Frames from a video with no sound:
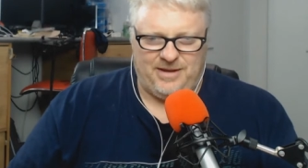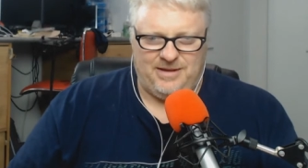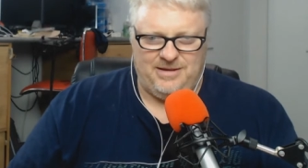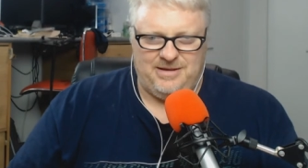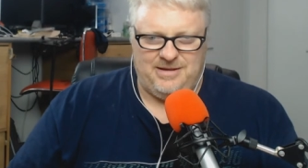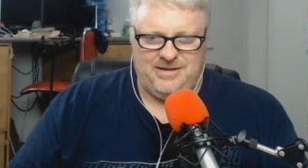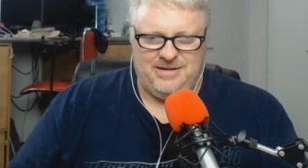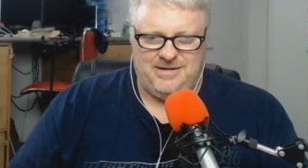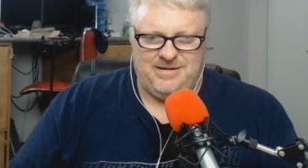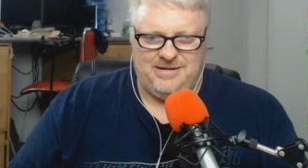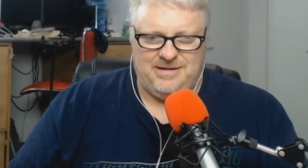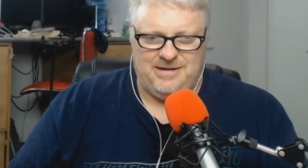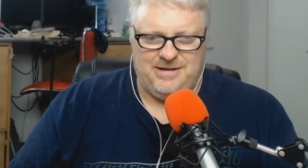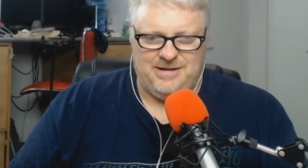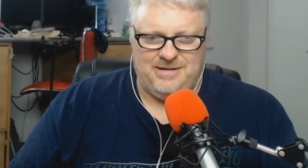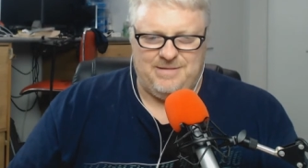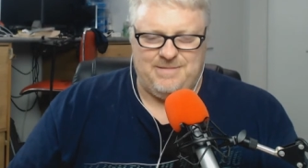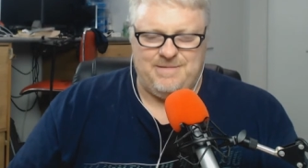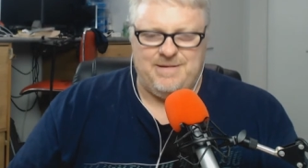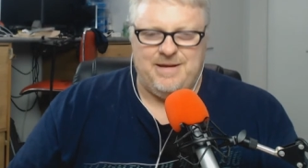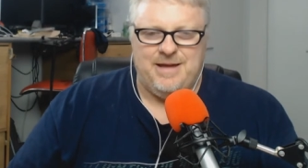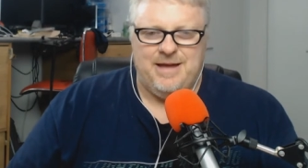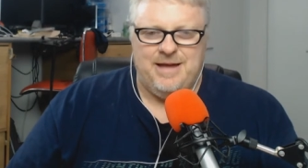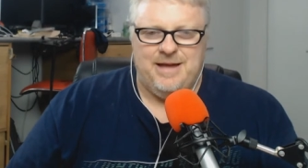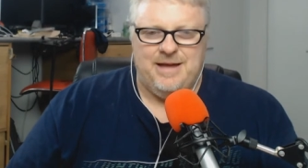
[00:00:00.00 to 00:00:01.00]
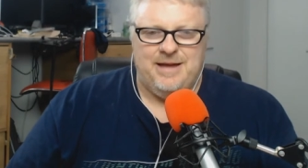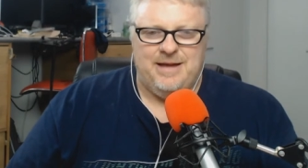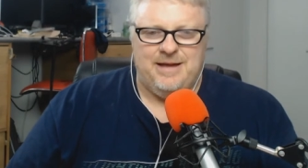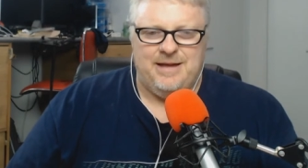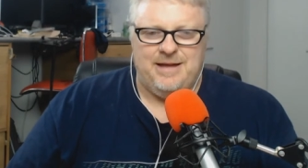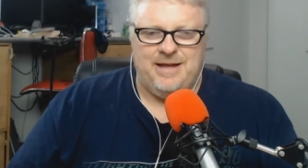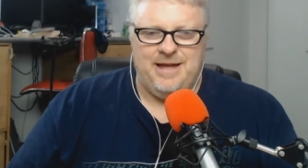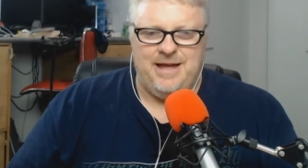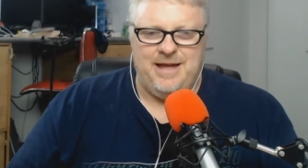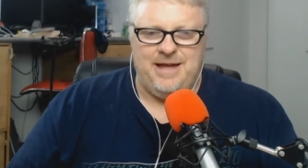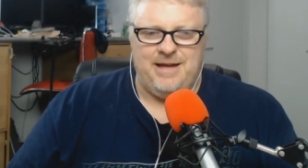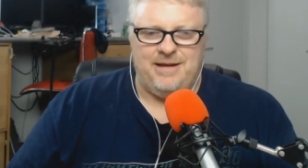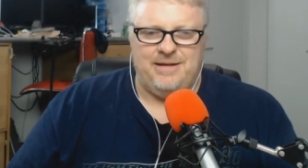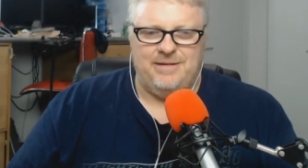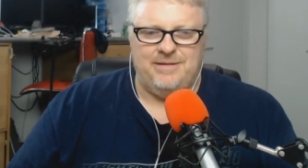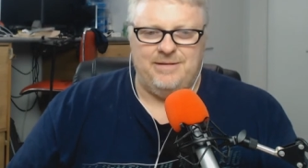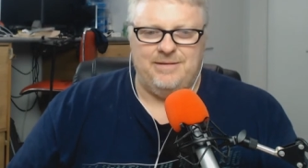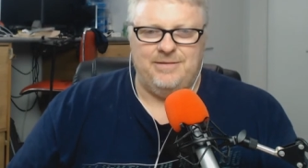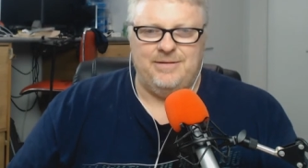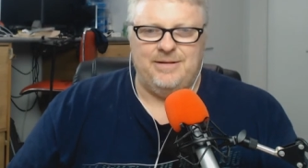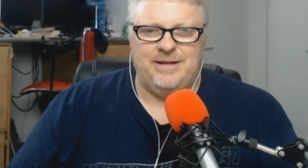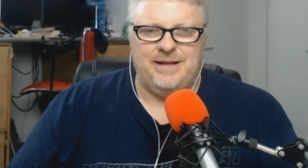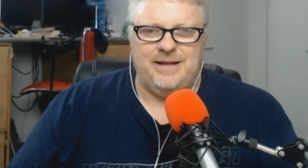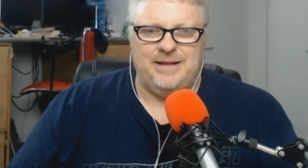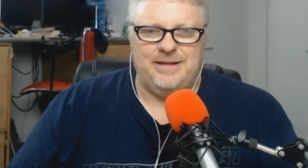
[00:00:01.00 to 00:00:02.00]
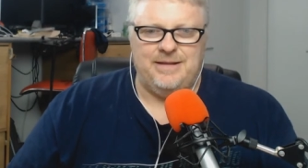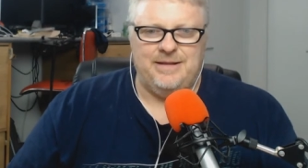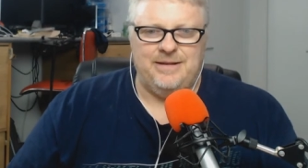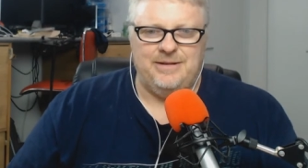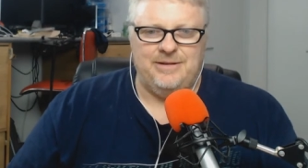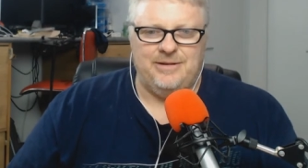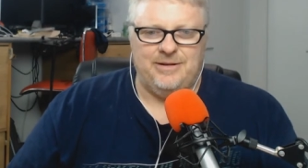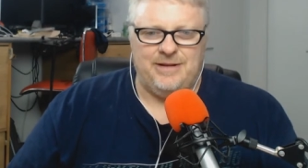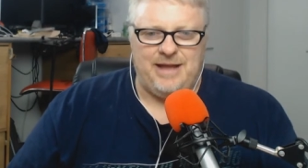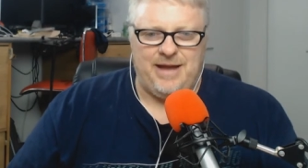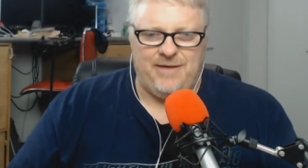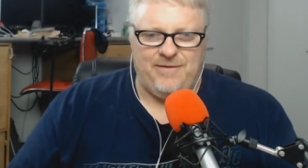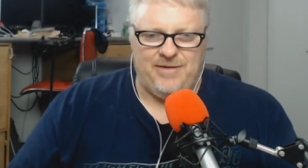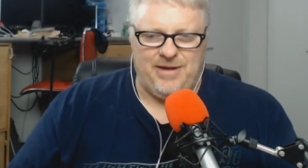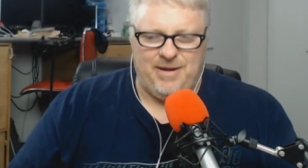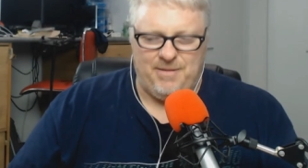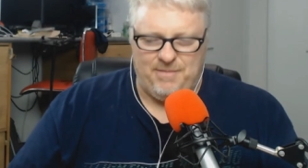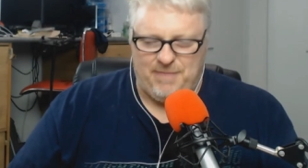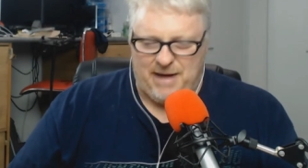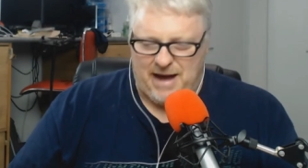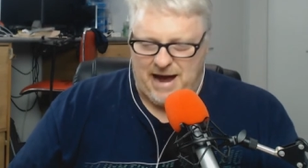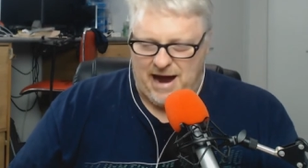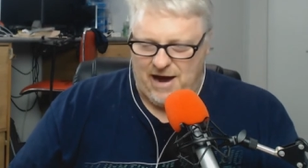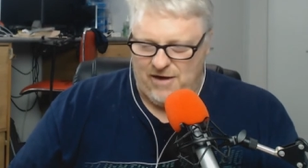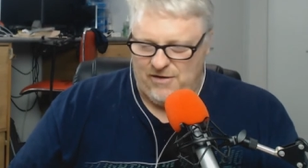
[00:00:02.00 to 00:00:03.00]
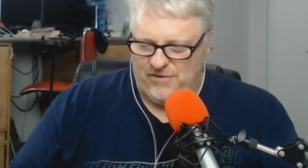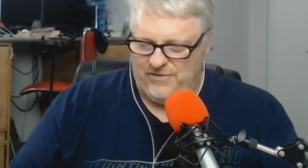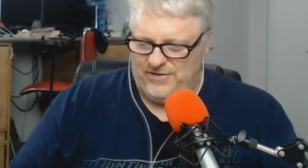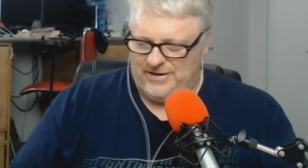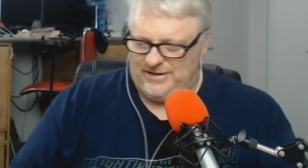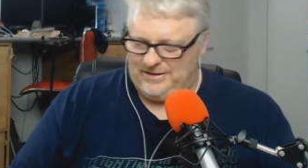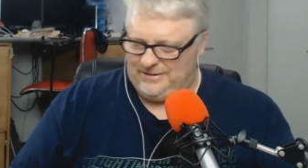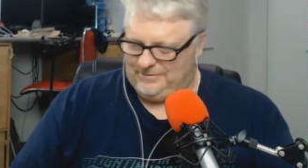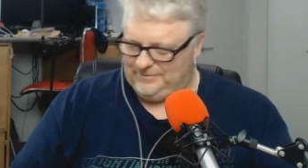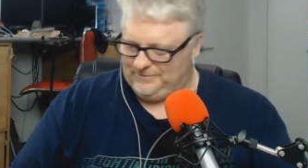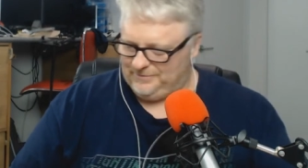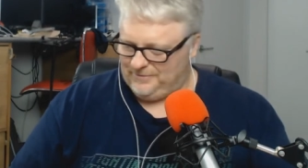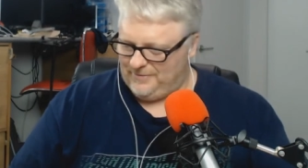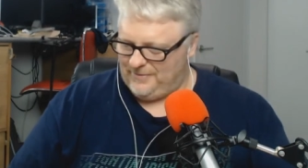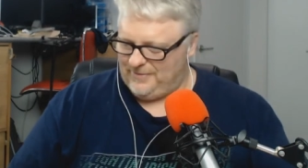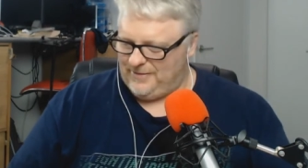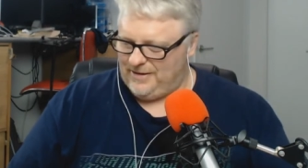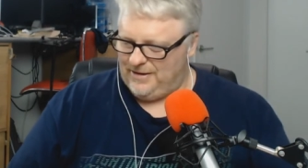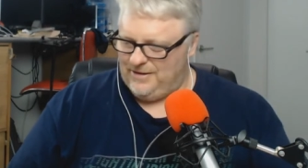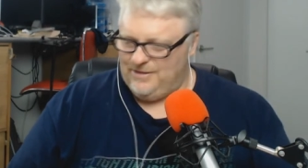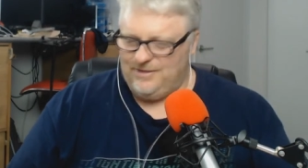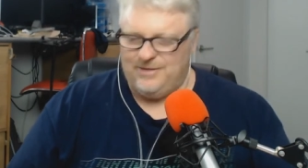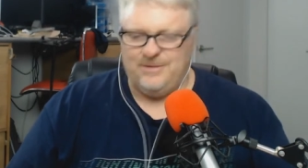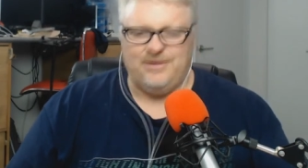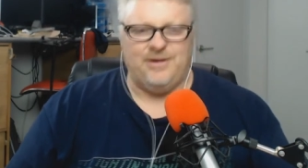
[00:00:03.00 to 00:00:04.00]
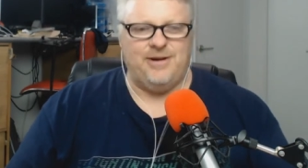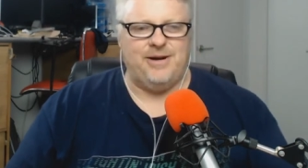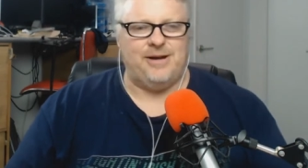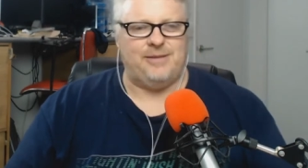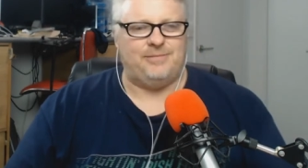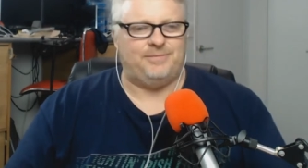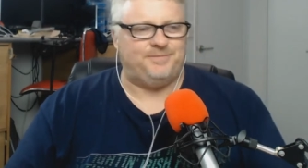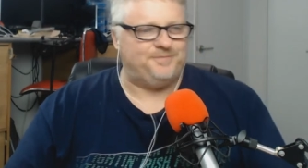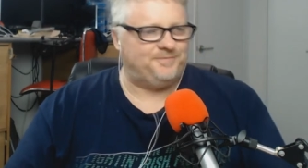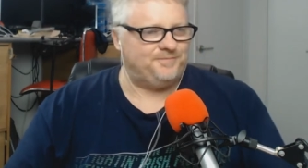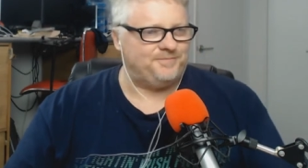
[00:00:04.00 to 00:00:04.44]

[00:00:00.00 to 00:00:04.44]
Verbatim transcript: And um, yeah, they're not having a bar of it. All right.